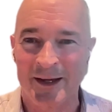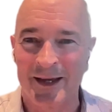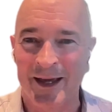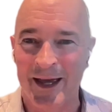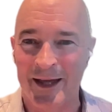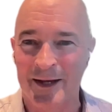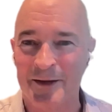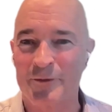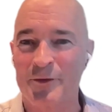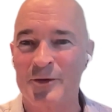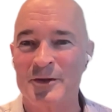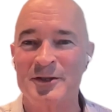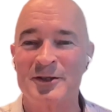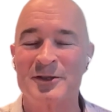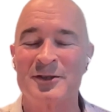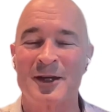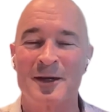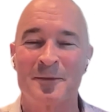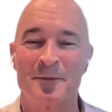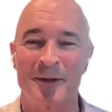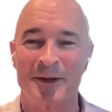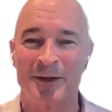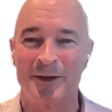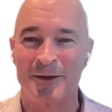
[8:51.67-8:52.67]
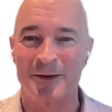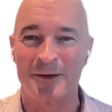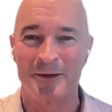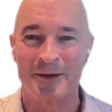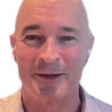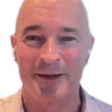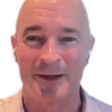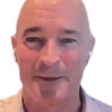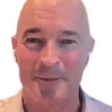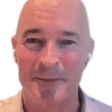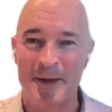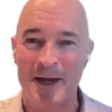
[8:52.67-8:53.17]
at every step along
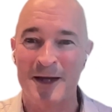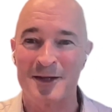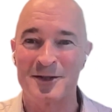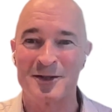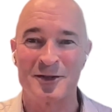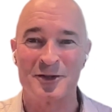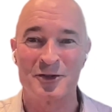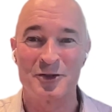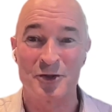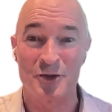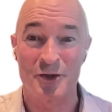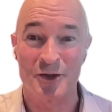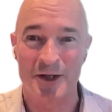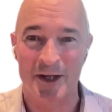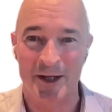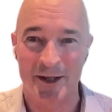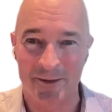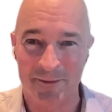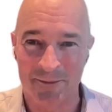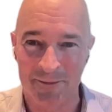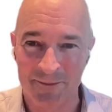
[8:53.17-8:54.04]
the patient's journey.